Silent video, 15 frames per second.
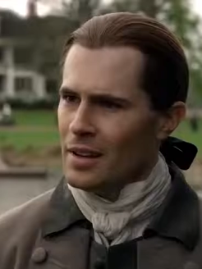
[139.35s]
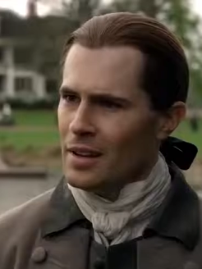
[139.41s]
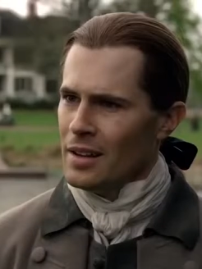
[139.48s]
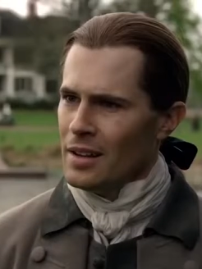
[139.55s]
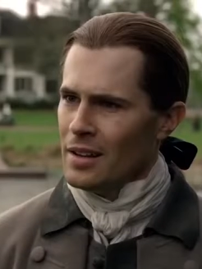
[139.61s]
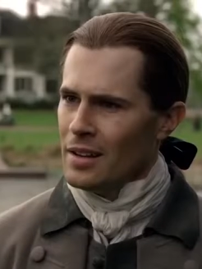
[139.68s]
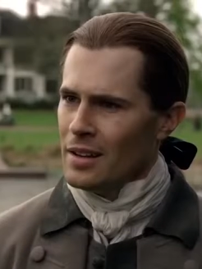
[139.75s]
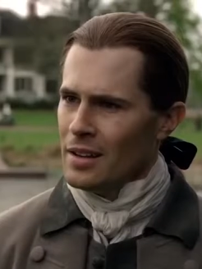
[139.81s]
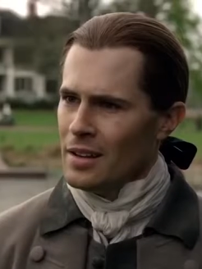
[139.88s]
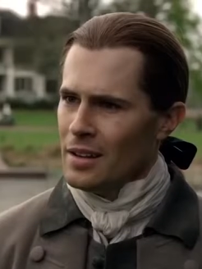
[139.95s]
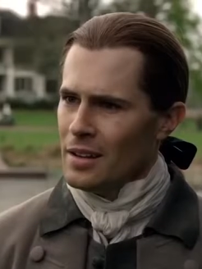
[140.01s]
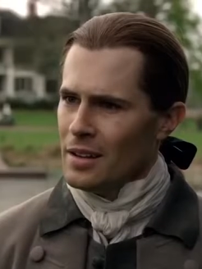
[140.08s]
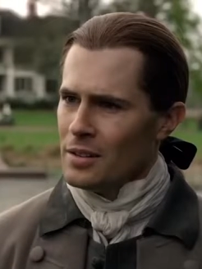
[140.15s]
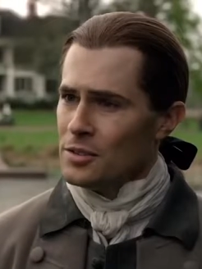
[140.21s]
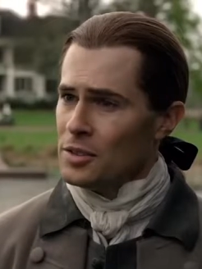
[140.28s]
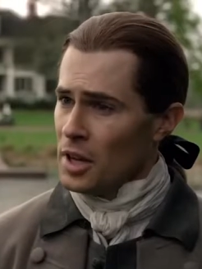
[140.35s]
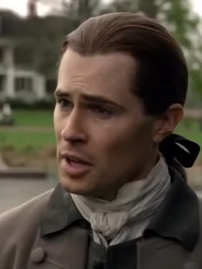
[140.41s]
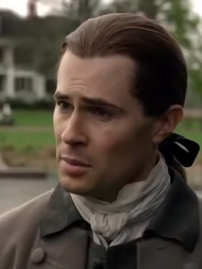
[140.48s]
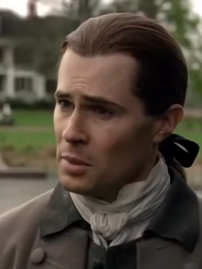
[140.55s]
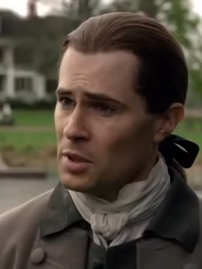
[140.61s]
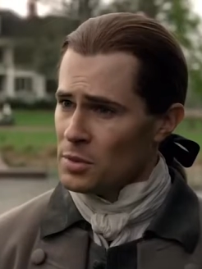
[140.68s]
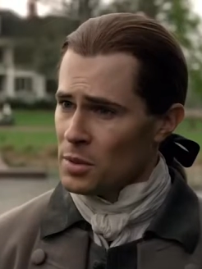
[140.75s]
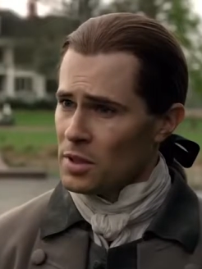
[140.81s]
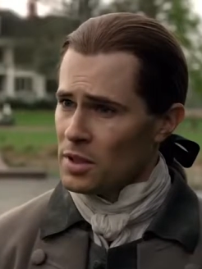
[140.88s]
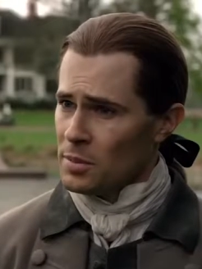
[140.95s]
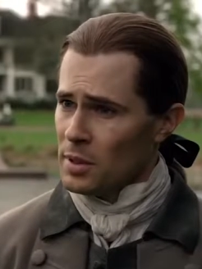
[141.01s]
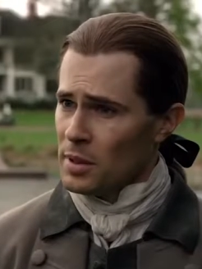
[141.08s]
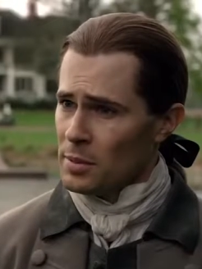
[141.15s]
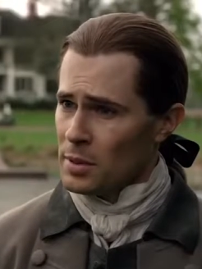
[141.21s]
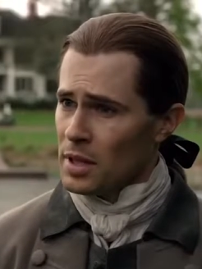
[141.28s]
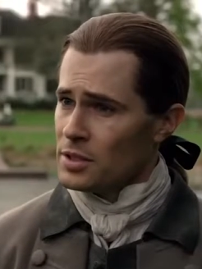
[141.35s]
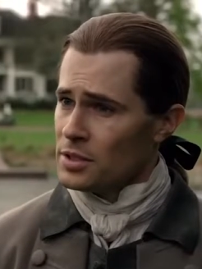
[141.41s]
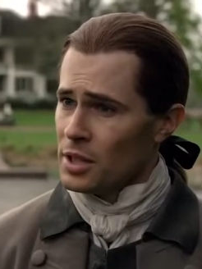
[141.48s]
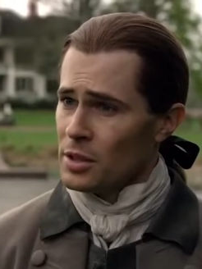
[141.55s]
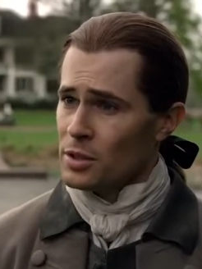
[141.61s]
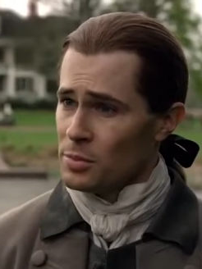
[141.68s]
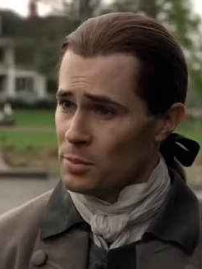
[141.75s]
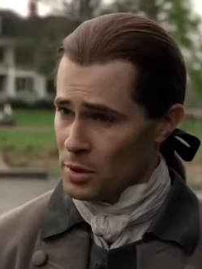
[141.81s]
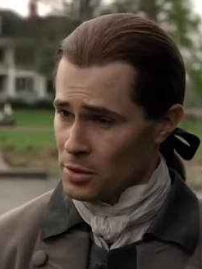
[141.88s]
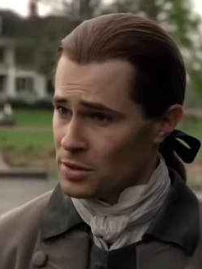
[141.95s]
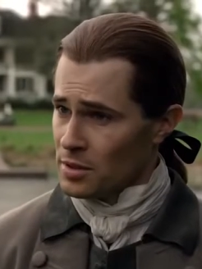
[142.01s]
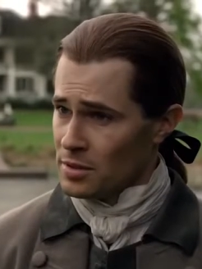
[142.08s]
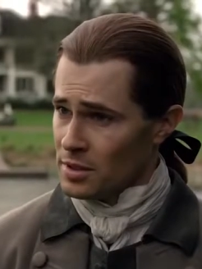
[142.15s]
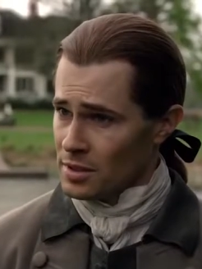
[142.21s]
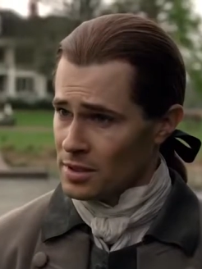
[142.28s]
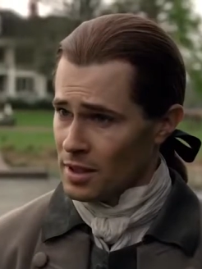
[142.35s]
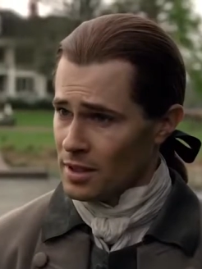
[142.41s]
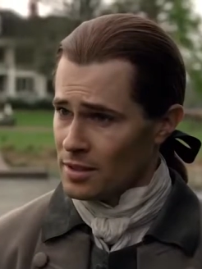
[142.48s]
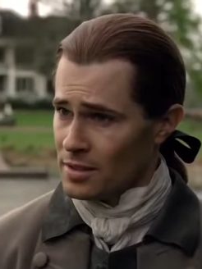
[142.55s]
He can't be near him. Jamie is one of the people I cherish most on this